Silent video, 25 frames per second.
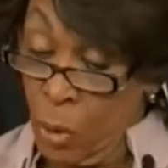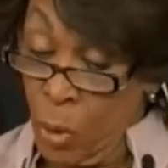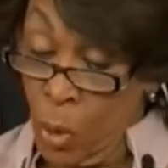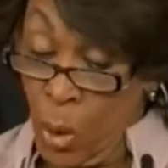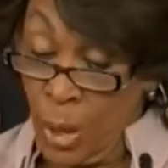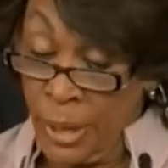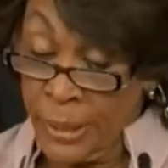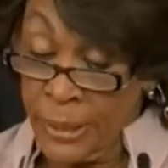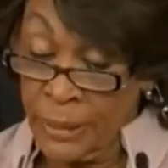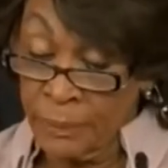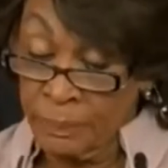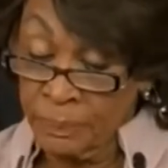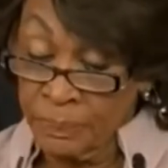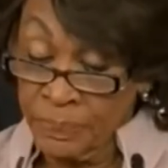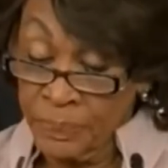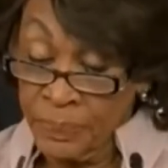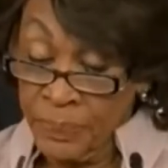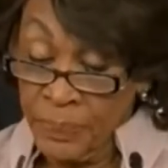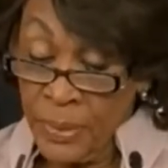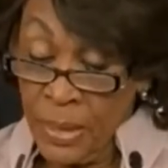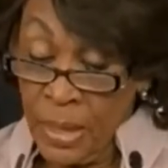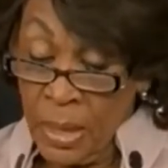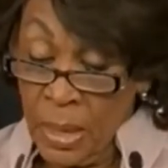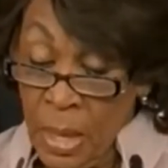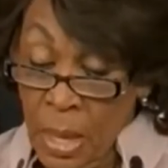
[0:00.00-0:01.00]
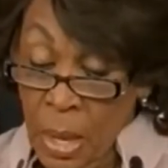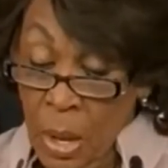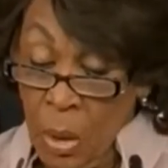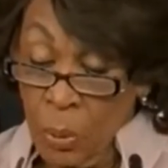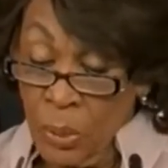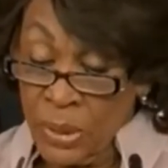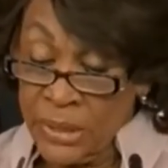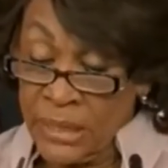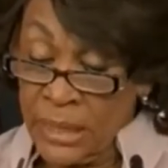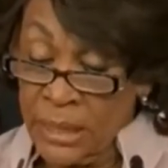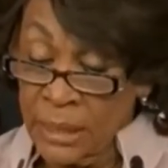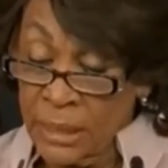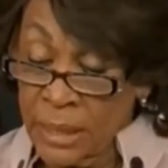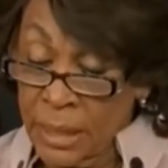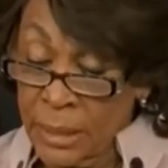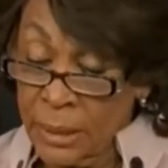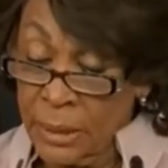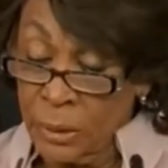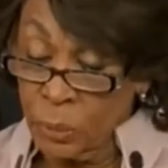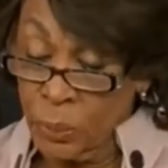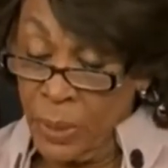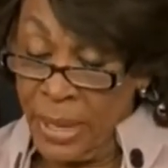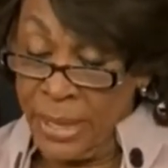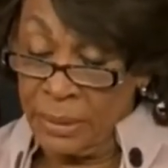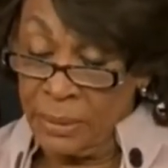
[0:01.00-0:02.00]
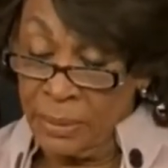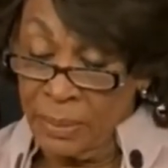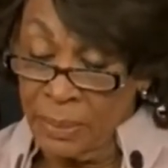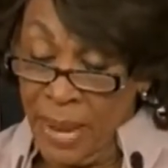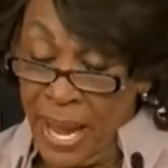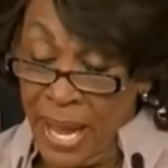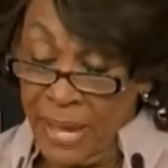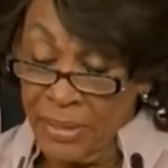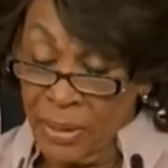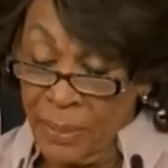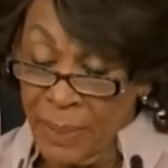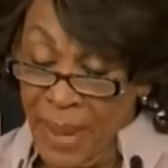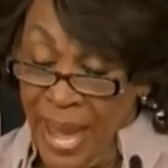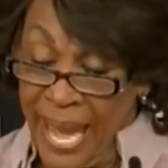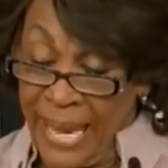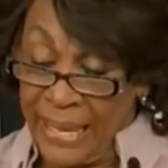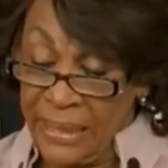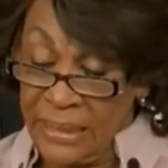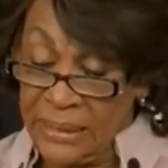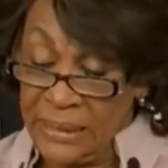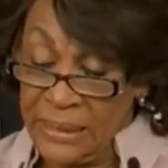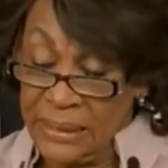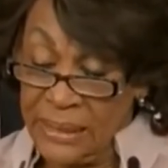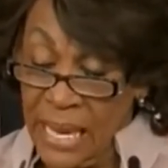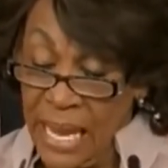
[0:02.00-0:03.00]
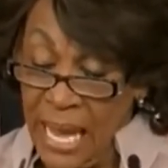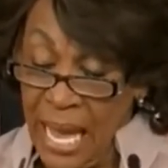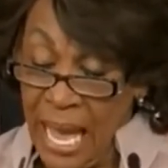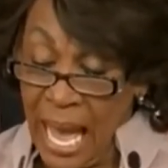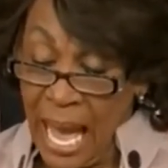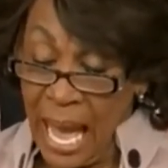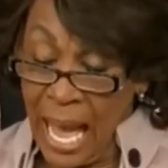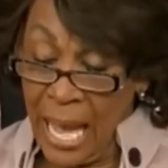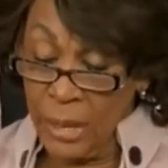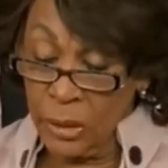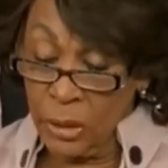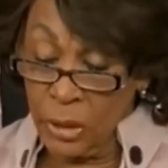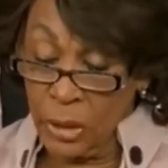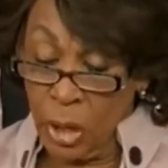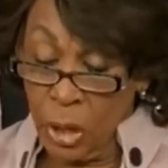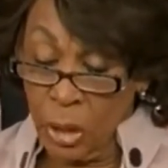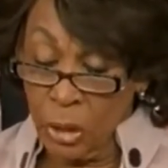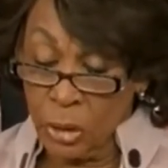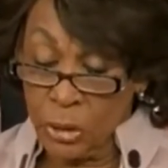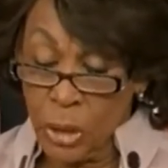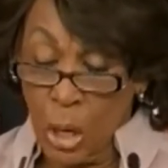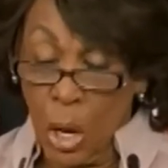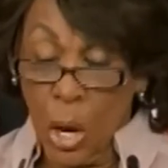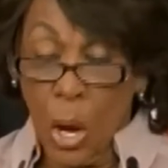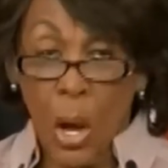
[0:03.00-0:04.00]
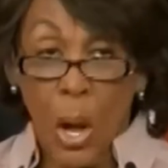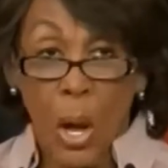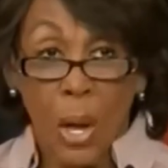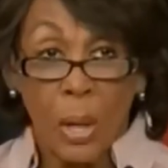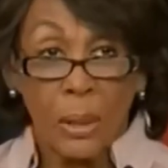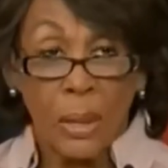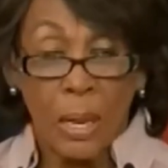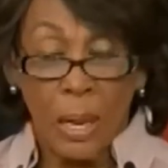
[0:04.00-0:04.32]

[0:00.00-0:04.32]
order was clearly written by the banks. I encourage all